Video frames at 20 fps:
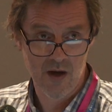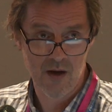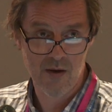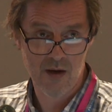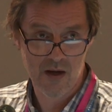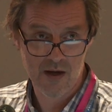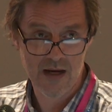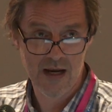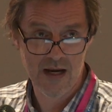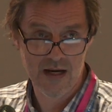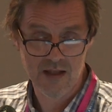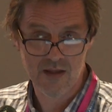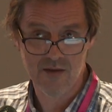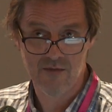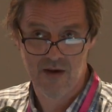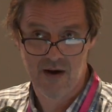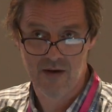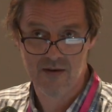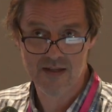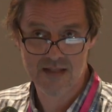are, getting the
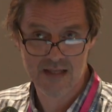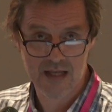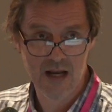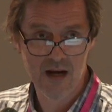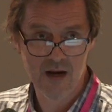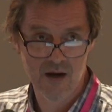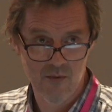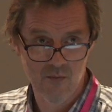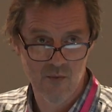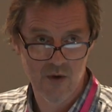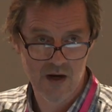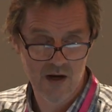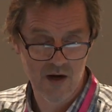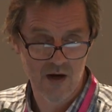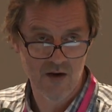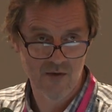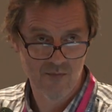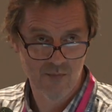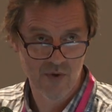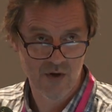varicella and we're
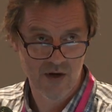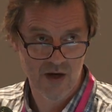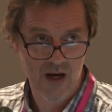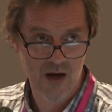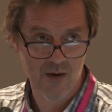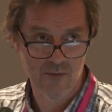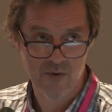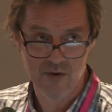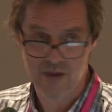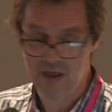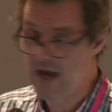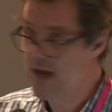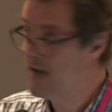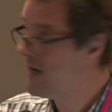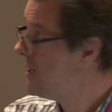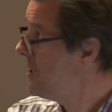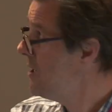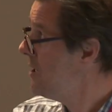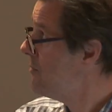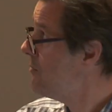kind of putting up with that
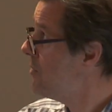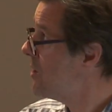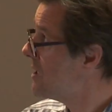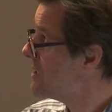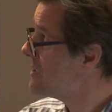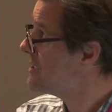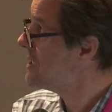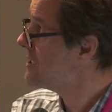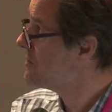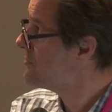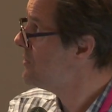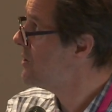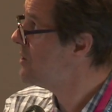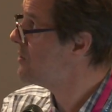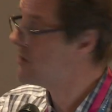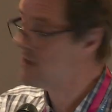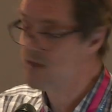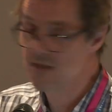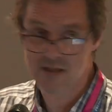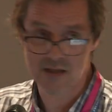because there's real
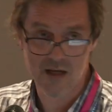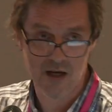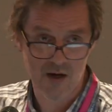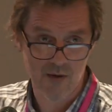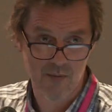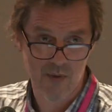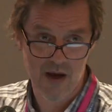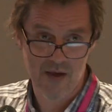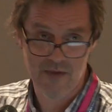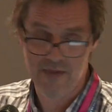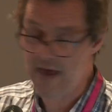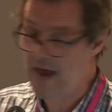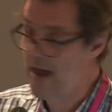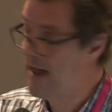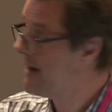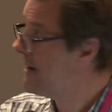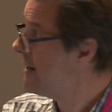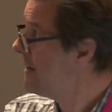concern about that.